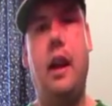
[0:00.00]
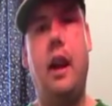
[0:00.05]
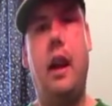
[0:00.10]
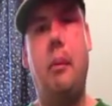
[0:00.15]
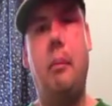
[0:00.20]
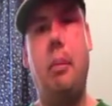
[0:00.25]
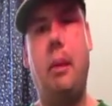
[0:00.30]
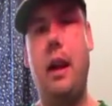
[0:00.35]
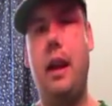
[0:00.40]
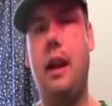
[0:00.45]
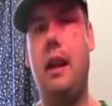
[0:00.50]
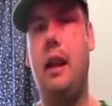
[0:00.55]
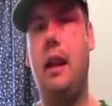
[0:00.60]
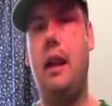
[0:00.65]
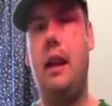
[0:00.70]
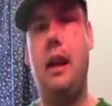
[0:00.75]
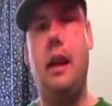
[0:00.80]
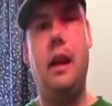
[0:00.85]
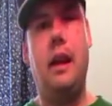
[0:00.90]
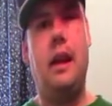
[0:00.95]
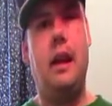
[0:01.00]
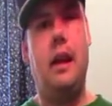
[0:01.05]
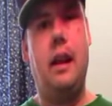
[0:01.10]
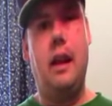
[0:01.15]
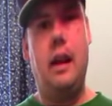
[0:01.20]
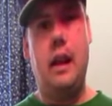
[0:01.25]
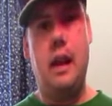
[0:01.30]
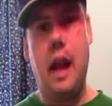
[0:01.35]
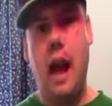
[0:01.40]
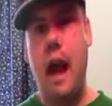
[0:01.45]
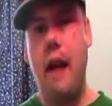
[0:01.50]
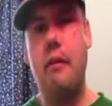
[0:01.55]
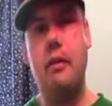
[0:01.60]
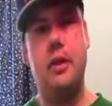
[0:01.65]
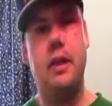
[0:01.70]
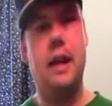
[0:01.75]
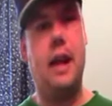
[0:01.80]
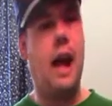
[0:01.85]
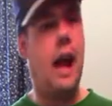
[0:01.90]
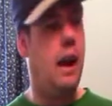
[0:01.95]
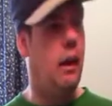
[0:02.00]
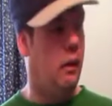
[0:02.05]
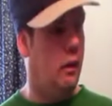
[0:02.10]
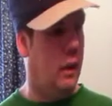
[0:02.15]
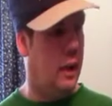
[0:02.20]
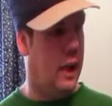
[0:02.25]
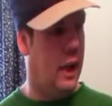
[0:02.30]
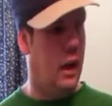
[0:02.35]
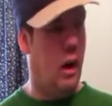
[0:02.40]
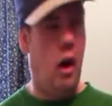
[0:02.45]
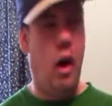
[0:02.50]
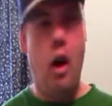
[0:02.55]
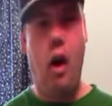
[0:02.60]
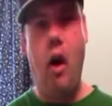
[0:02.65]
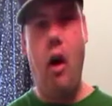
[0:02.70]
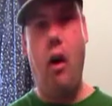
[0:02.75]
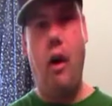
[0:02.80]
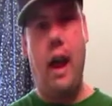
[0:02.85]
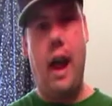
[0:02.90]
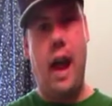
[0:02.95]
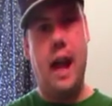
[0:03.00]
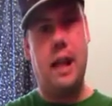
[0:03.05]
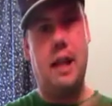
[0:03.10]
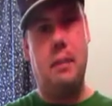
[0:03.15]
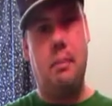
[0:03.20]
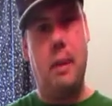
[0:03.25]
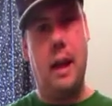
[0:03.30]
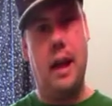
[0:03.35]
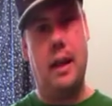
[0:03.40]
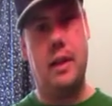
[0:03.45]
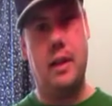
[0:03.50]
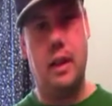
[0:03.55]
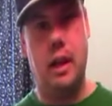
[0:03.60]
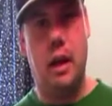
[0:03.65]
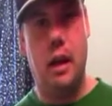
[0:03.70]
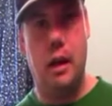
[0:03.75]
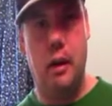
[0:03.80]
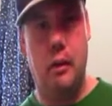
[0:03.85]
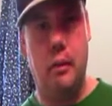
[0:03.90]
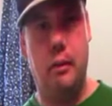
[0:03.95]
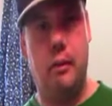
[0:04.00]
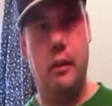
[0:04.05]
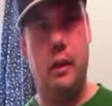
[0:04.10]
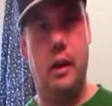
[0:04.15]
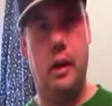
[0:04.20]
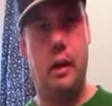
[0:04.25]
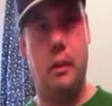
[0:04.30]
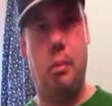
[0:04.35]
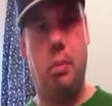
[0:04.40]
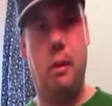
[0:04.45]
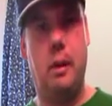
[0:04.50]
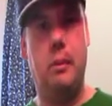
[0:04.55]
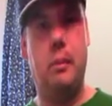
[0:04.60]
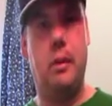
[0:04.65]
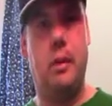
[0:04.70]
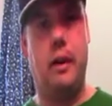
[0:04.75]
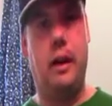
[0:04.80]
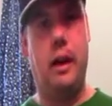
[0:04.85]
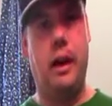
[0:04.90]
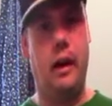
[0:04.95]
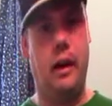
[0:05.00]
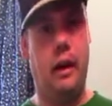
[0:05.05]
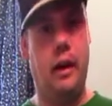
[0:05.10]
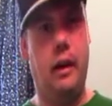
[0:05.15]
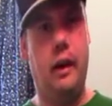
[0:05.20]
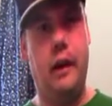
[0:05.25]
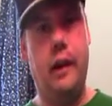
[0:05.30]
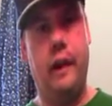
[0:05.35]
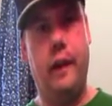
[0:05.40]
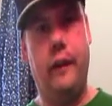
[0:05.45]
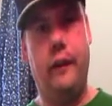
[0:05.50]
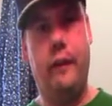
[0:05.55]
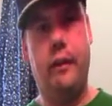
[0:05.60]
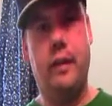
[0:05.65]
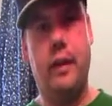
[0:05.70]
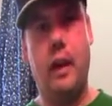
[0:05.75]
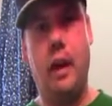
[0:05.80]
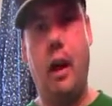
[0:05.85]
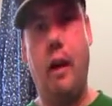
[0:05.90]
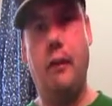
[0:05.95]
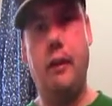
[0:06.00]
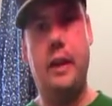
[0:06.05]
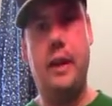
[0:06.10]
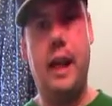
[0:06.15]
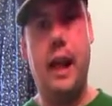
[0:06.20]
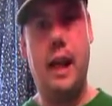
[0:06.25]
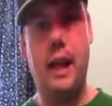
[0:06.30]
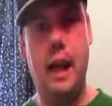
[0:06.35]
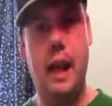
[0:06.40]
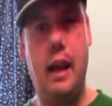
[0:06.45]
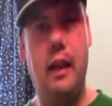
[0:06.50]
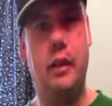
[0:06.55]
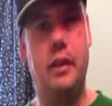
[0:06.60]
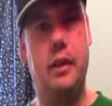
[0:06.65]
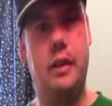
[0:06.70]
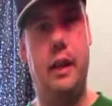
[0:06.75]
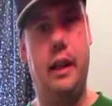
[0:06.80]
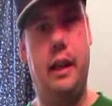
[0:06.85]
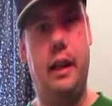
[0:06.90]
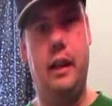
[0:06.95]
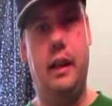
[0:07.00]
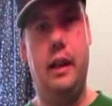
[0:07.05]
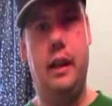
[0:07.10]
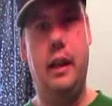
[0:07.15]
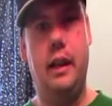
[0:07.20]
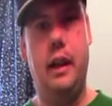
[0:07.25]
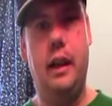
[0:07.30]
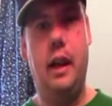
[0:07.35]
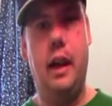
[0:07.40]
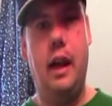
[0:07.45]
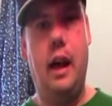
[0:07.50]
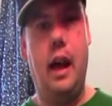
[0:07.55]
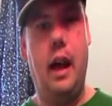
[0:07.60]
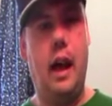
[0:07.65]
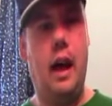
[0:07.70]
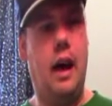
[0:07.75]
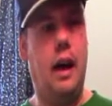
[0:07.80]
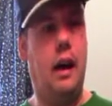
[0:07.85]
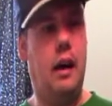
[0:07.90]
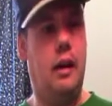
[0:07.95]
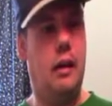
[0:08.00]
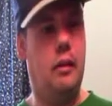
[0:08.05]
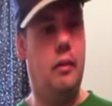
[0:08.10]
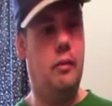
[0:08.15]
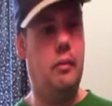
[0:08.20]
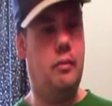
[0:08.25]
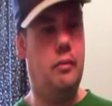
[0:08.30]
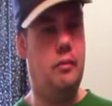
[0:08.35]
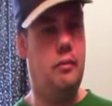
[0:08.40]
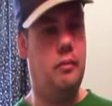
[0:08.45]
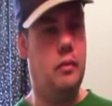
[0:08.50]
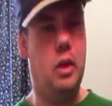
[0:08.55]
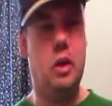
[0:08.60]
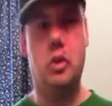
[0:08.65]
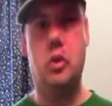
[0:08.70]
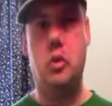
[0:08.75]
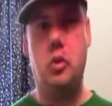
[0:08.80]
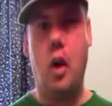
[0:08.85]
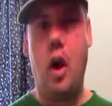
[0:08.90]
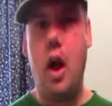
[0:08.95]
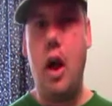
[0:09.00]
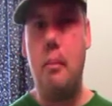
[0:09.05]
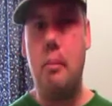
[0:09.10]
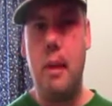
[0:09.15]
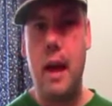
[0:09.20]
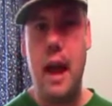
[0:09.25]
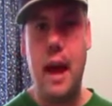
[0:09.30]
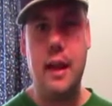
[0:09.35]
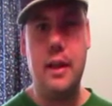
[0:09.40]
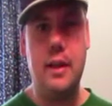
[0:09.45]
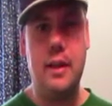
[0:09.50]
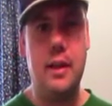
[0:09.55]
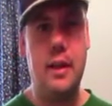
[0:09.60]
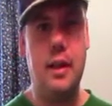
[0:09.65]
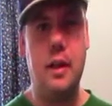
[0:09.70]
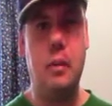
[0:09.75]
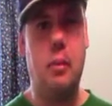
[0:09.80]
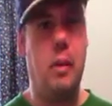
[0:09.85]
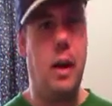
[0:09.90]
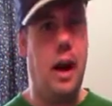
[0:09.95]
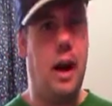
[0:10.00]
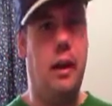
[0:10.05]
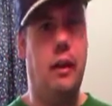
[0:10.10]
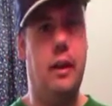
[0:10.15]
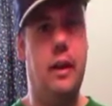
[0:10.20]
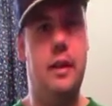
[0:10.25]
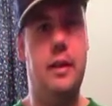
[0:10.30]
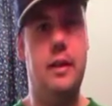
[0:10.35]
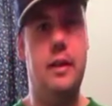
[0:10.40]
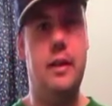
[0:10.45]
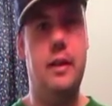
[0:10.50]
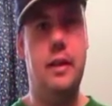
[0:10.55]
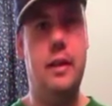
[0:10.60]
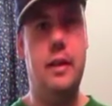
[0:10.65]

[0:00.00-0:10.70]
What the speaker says: but you obviously got to look at all aspects of the perimeter here, of the technology. There's drawbacks to wireless,